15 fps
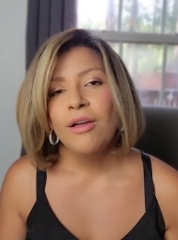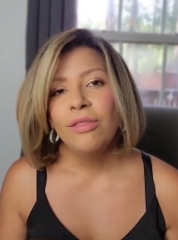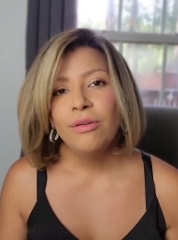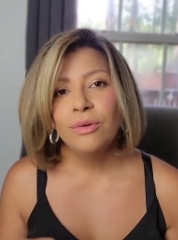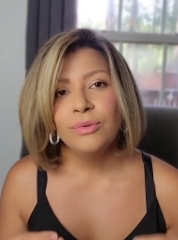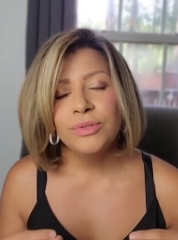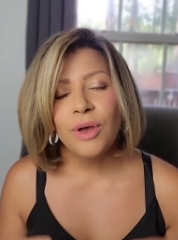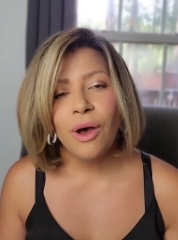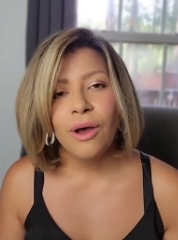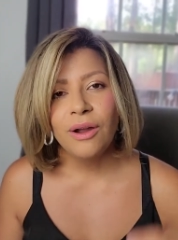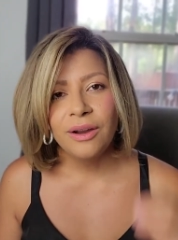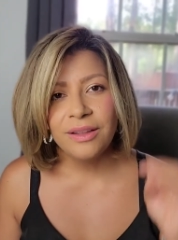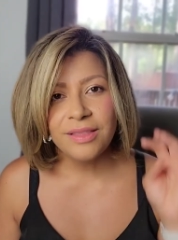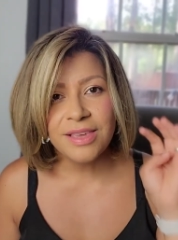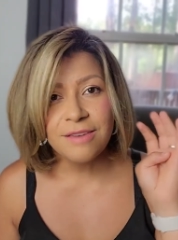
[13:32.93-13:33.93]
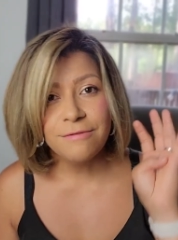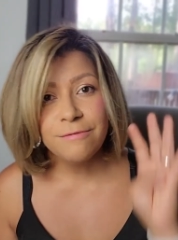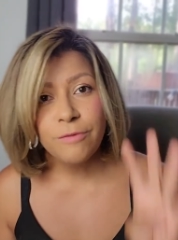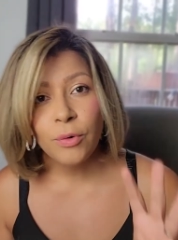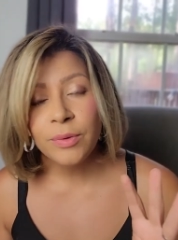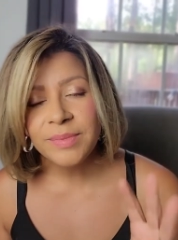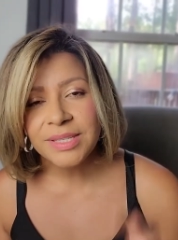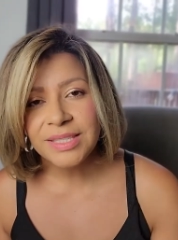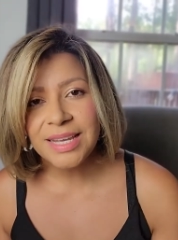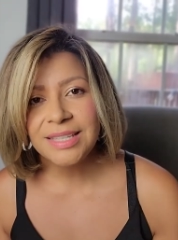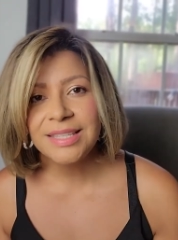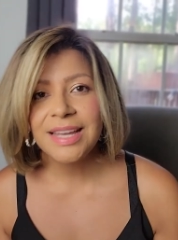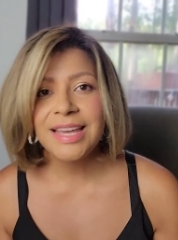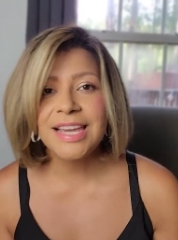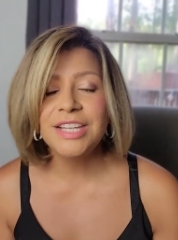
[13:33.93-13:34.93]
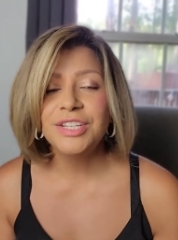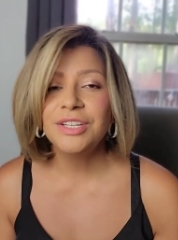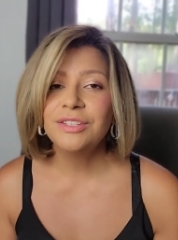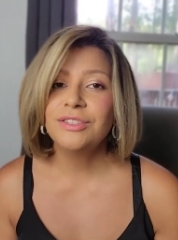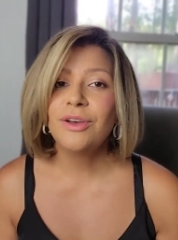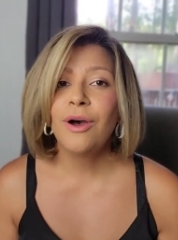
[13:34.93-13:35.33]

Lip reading: Those are the 4 mistakes that agents